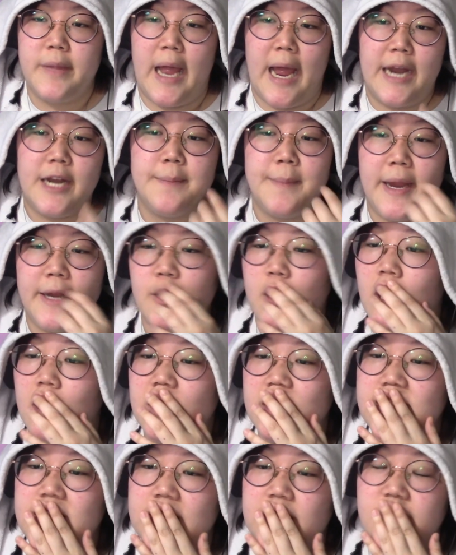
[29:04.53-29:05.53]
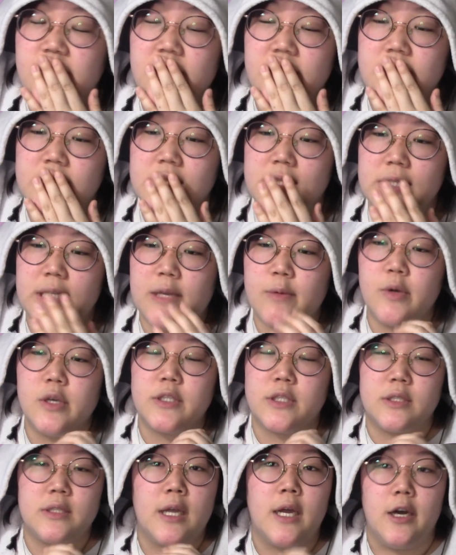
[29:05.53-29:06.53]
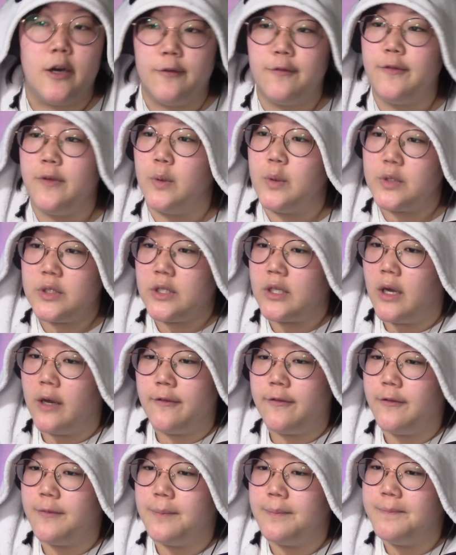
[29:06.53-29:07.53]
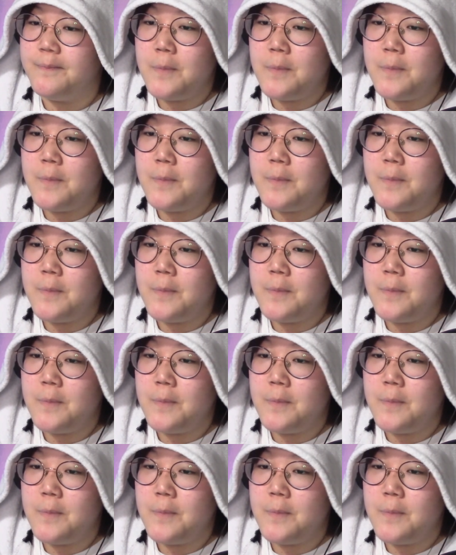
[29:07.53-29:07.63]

anime knowledge. It was it was tough. It was tough.